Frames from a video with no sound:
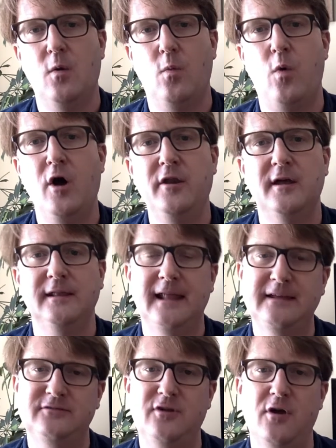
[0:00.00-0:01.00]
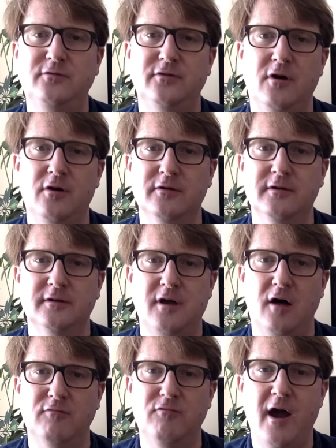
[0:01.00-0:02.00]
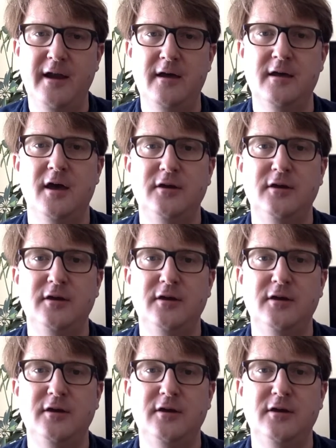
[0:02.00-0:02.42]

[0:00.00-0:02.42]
One last note on Carl Reiner.